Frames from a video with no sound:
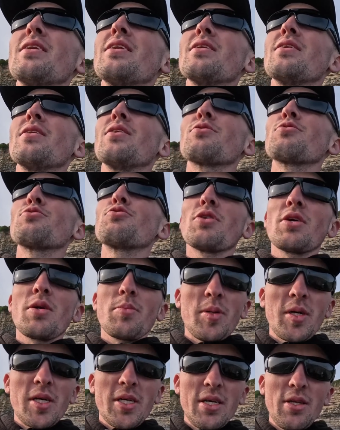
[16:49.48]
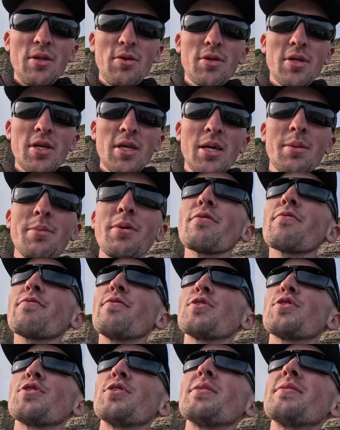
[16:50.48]
As long as you've got a bucket, you can come out
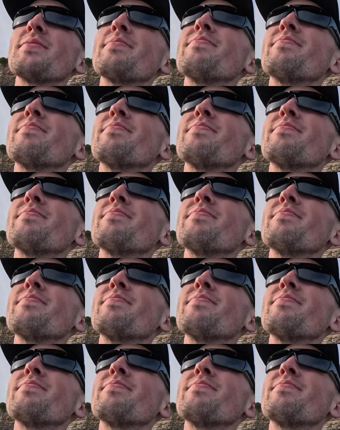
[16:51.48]
fishing.